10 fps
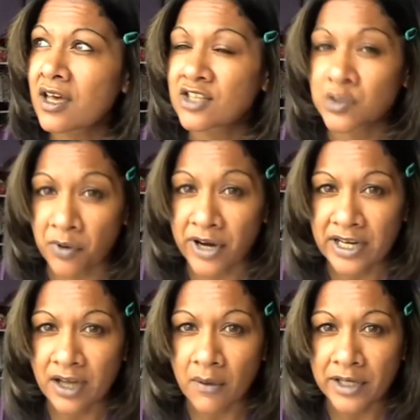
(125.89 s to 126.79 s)

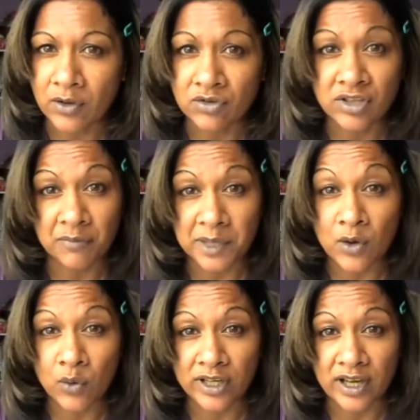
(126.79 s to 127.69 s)
spraying going on, they've been
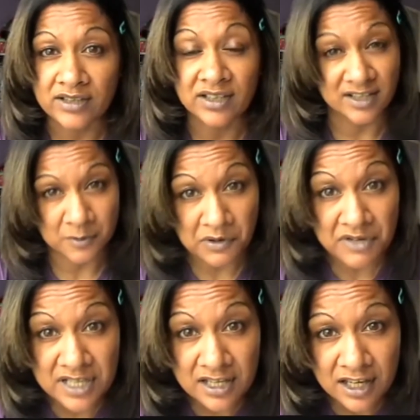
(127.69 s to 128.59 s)
calling us
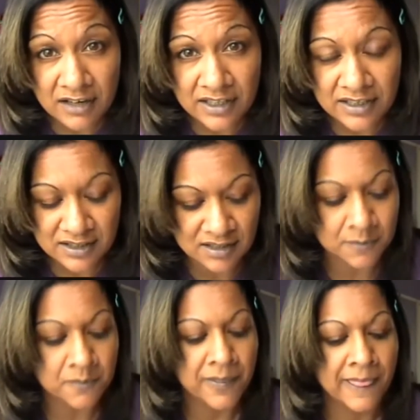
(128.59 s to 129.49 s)
conspiracy theorists,